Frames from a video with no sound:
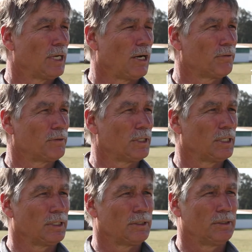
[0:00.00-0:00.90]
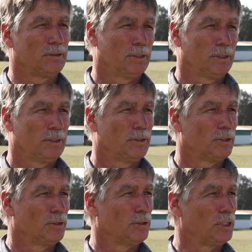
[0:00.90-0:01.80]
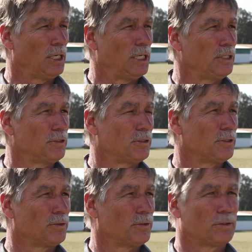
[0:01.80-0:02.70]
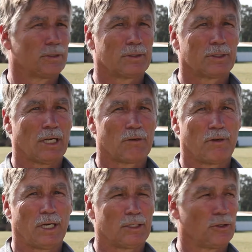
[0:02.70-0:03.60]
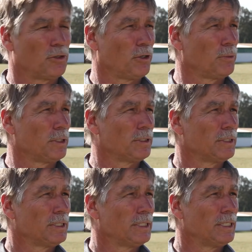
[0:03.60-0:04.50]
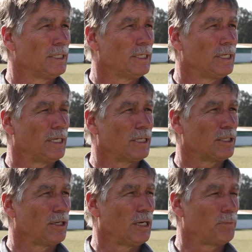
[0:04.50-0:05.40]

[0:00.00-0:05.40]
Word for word: after you release you try and find a thermal and go